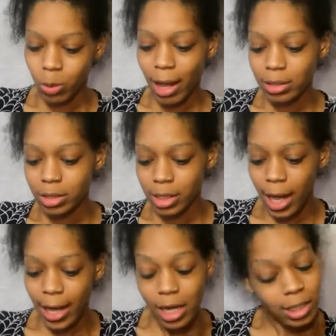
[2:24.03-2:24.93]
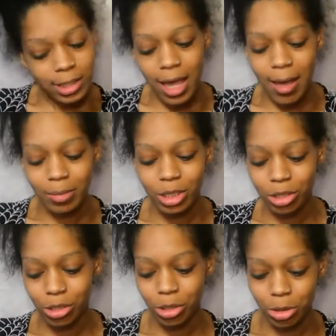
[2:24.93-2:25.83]
Whilst I attempt
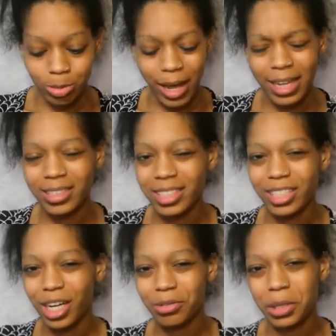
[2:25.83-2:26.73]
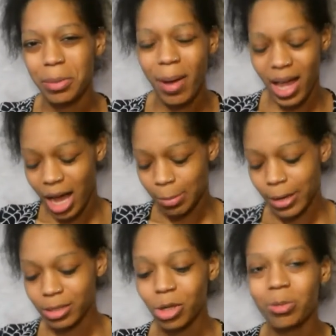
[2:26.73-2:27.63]
to badly cover up my
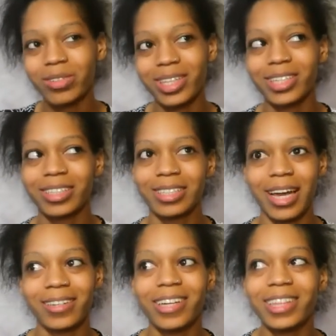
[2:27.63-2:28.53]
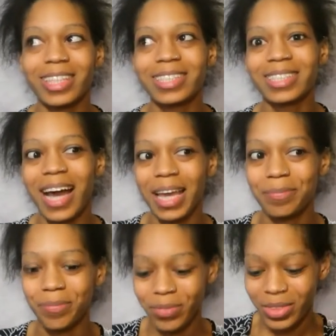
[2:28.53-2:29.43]
eyebrows, hopefully it turns out good this
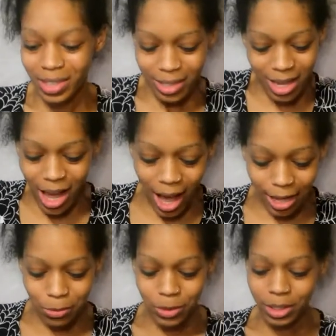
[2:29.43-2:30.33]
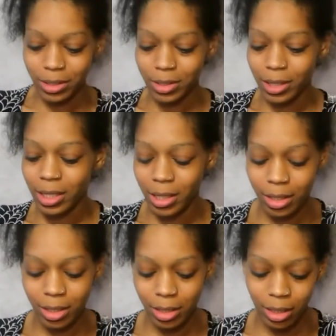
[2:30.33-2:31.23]
time, I will
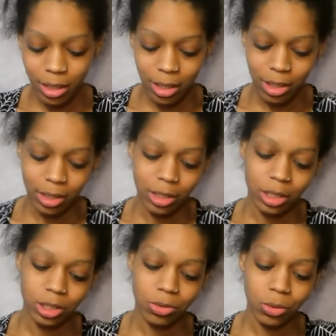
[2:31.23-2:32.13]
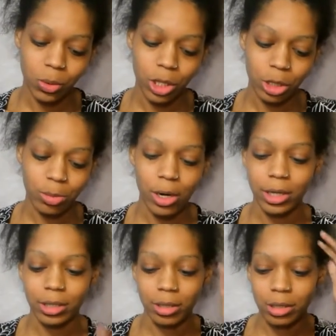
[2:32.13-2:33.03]
do other
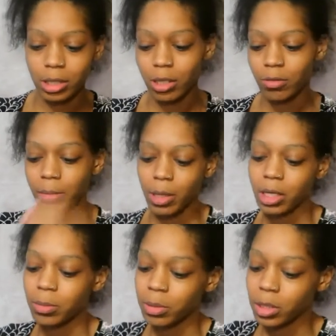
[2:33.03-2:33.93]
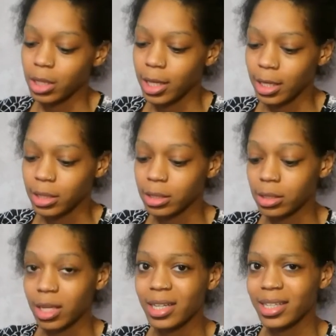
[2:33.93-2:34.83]
parts of the makeup look that is
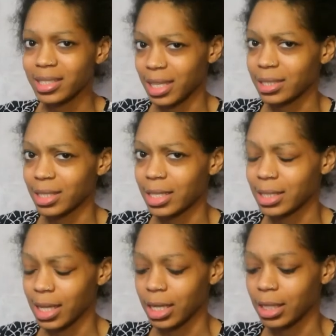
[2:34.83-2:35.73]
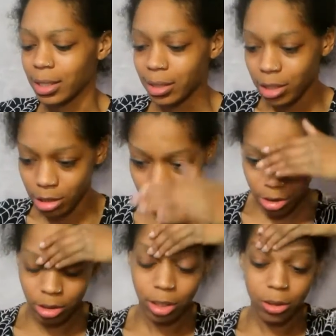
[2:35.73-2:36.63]
a necessity.
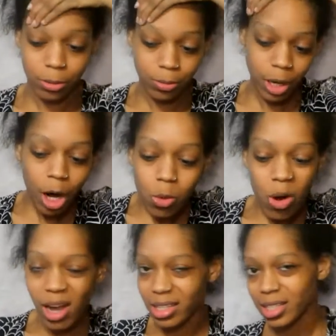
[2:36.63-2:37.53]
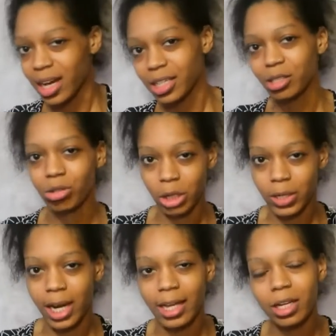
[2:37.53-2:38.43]
So I'll walk you guys through
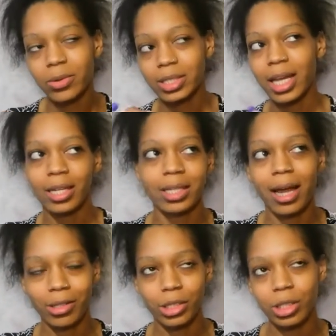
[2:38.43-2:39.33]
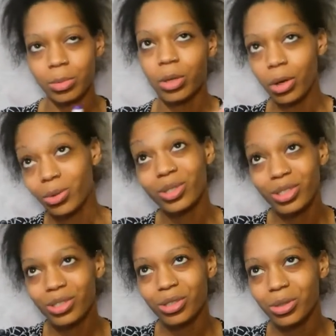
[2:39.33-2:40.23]
it. I know exactly how you're supposed
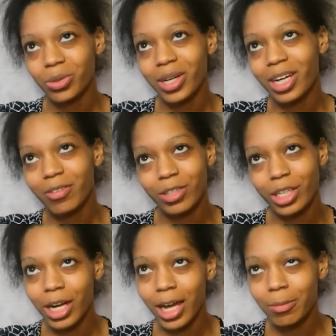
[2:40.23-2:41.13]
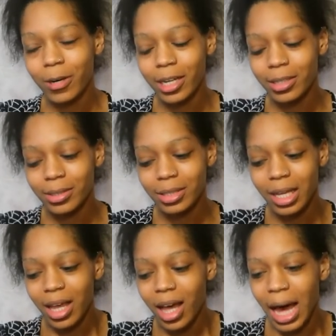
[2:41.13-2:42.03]
to cover your eyebrows.
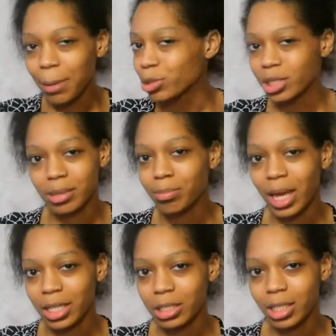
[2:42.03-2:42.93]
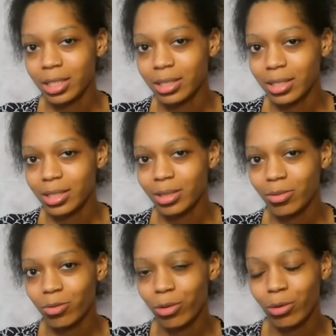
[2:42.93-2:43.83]
I'm just impatient
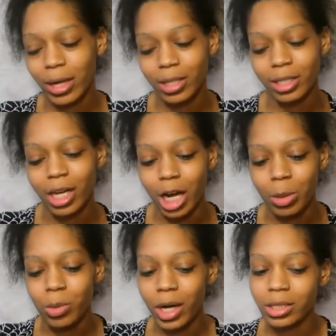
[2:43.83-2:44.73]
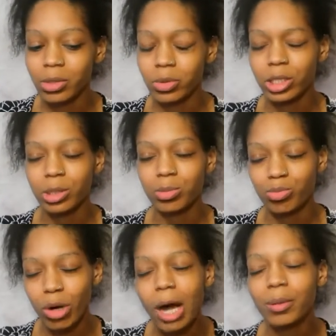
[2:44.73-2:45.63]
throughout the entire process, which is
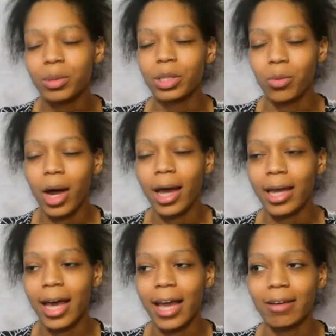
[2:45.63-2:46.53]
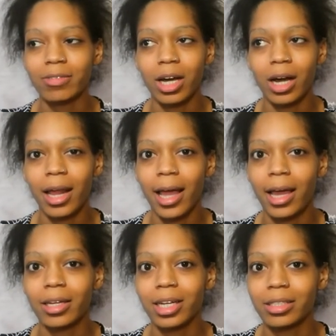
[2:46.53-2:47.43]
probably why I have not
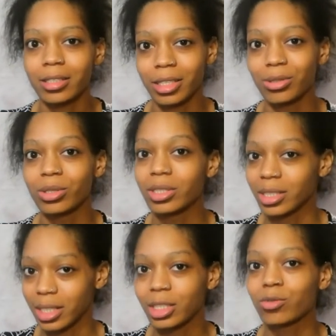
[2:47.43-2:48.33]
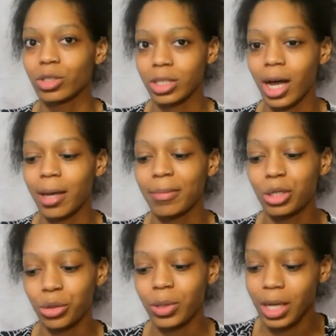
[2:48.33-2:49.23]
had a single successful time
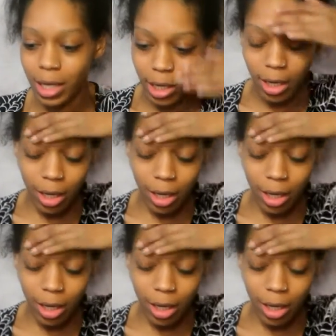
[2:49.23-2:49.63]
doing it.